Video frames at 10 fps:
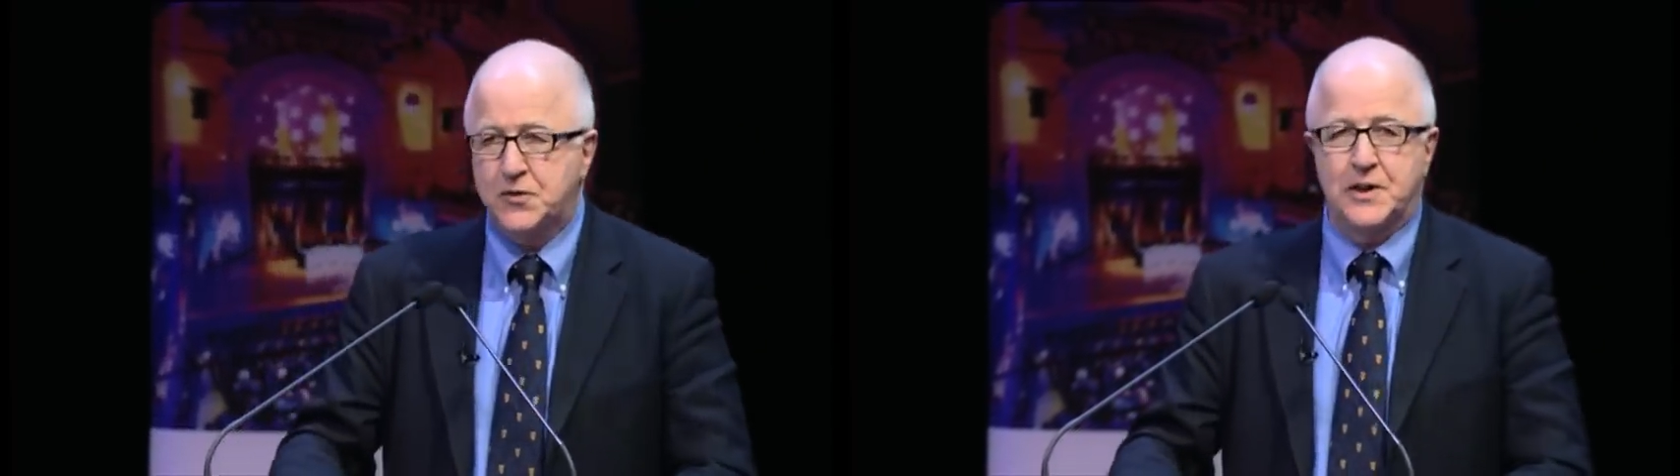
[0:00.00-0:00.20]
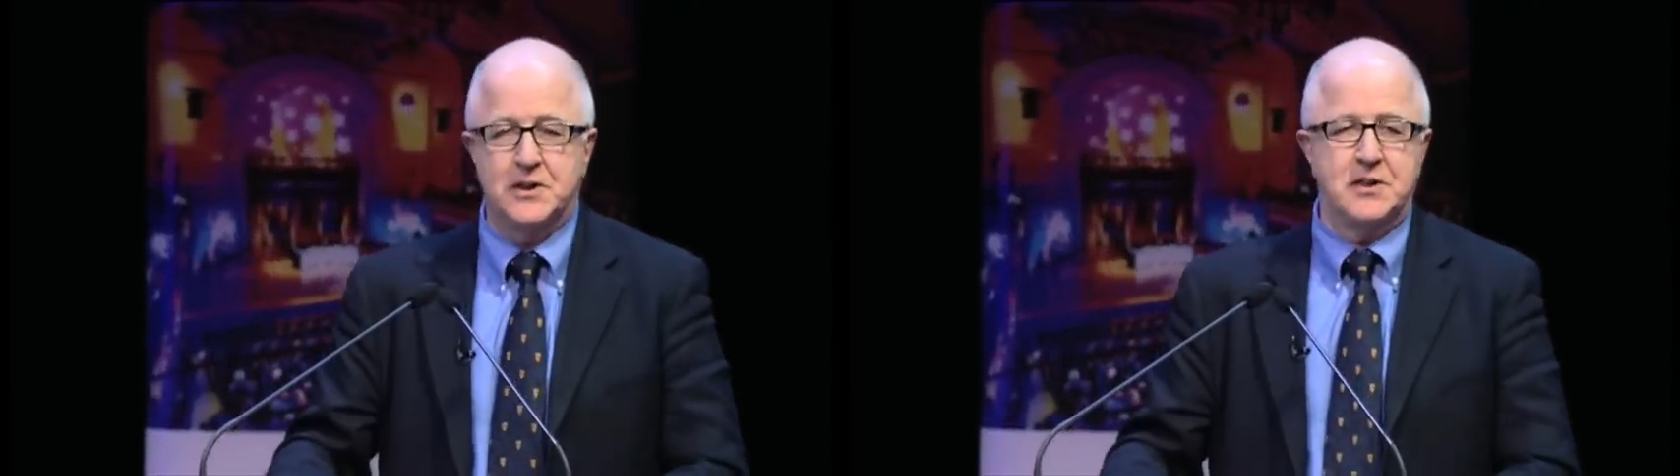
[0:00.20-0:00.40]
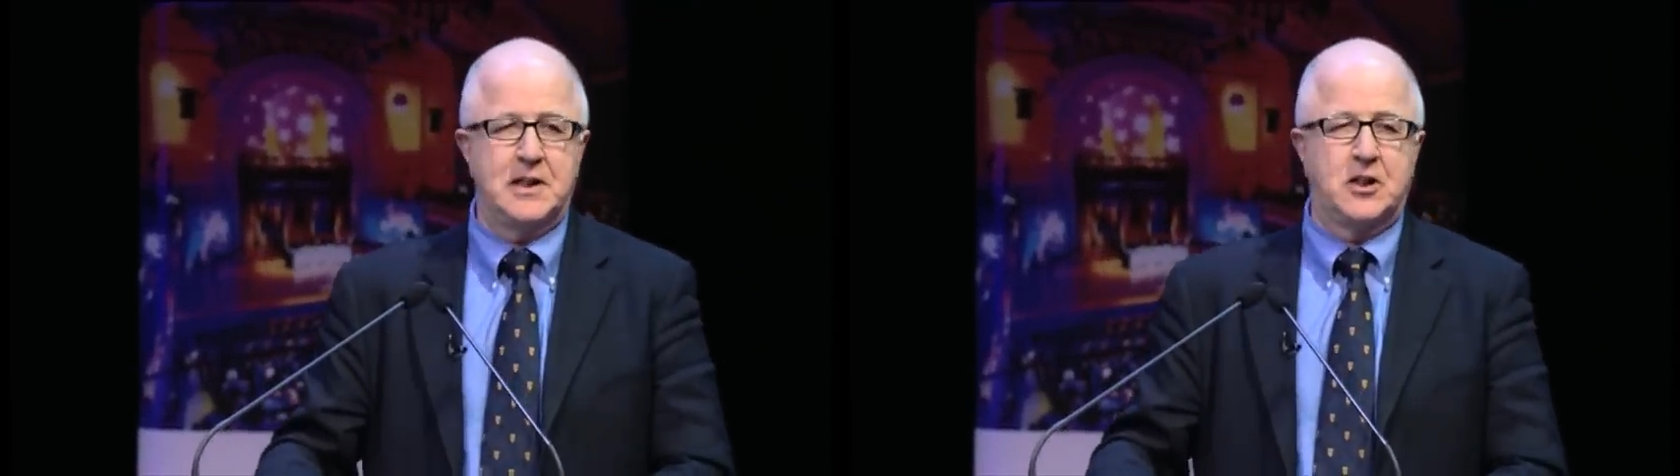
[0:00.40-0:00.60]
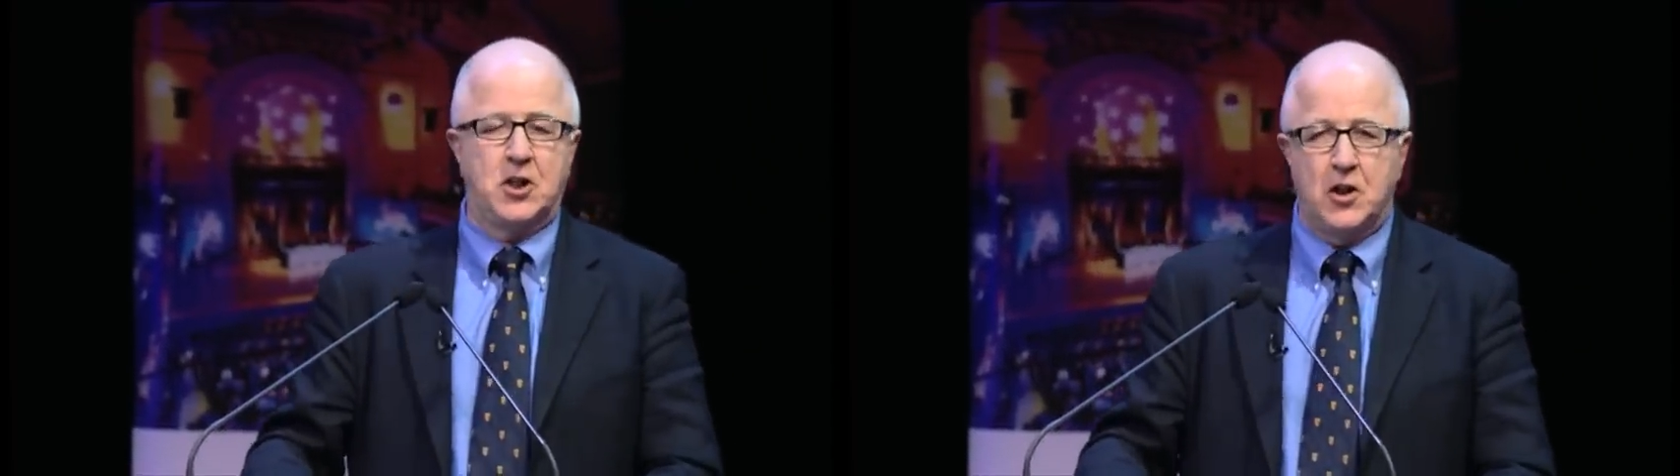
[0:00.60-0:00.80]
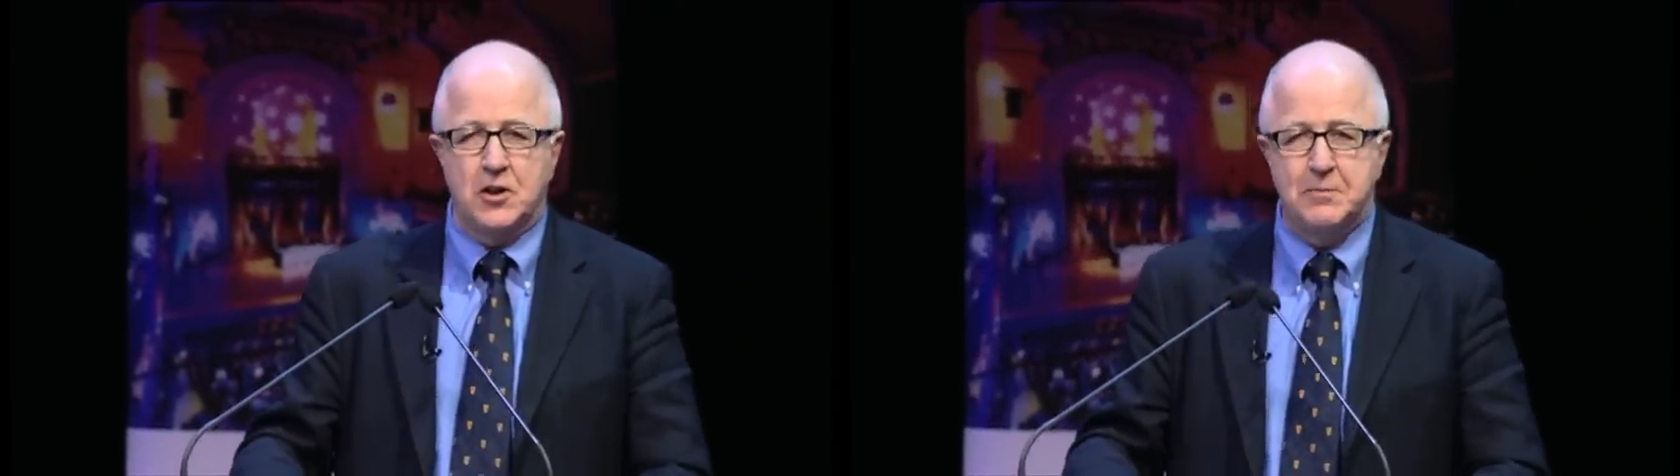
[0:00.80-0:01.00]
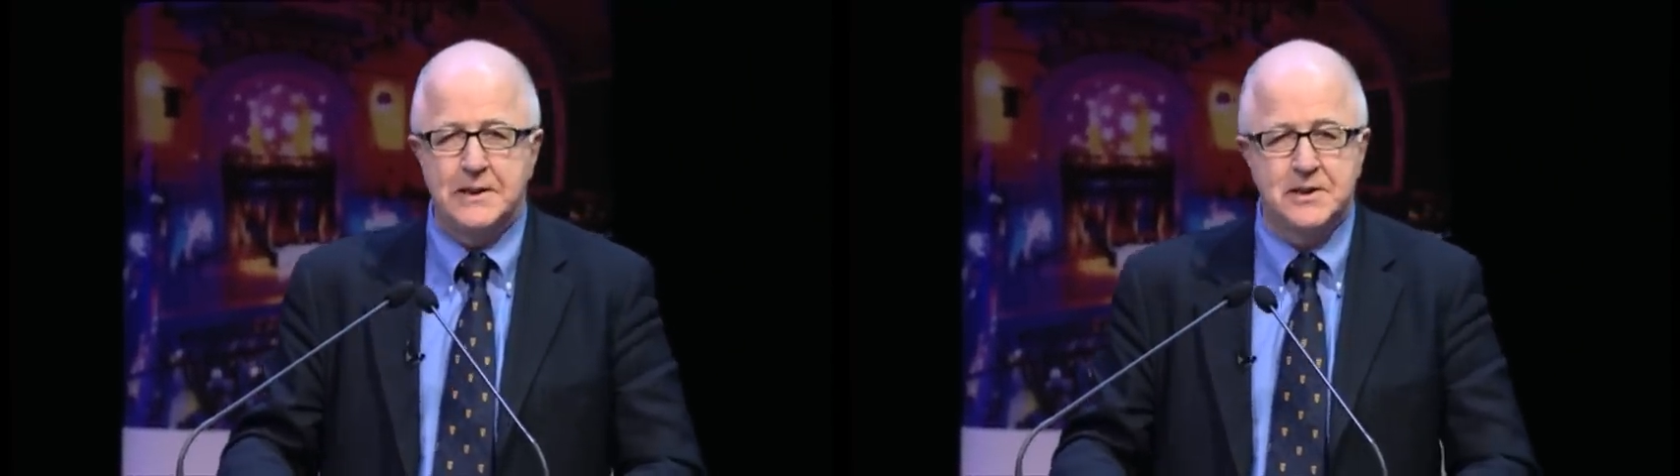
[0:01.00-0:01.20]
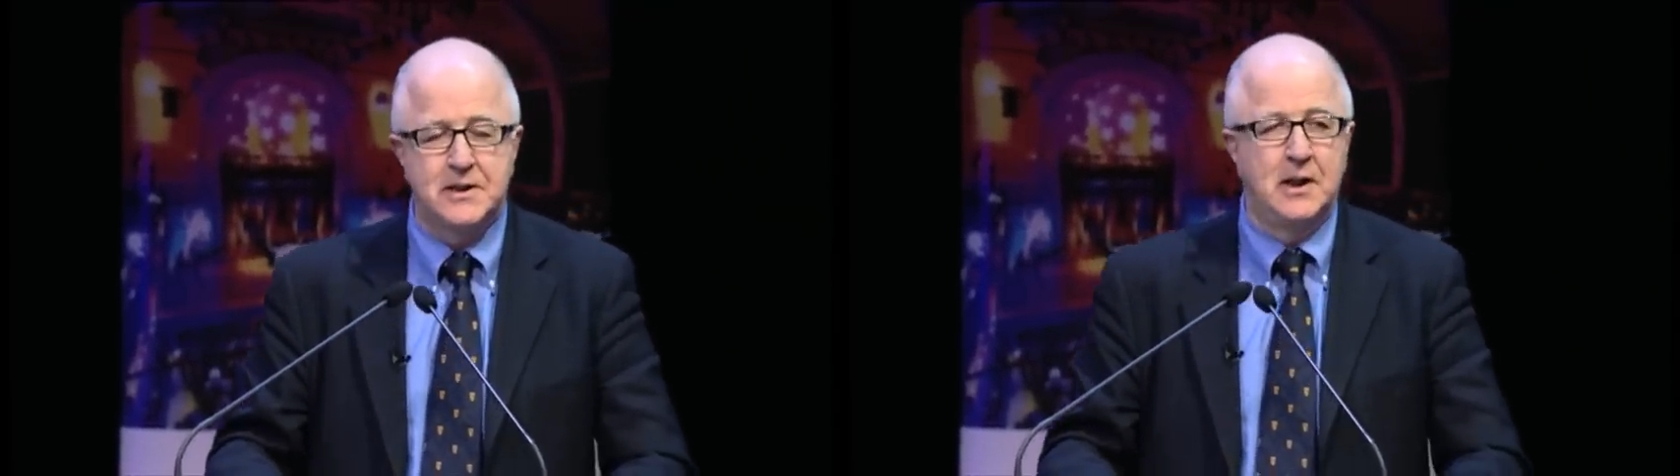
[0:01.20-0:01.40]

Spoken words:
that an economist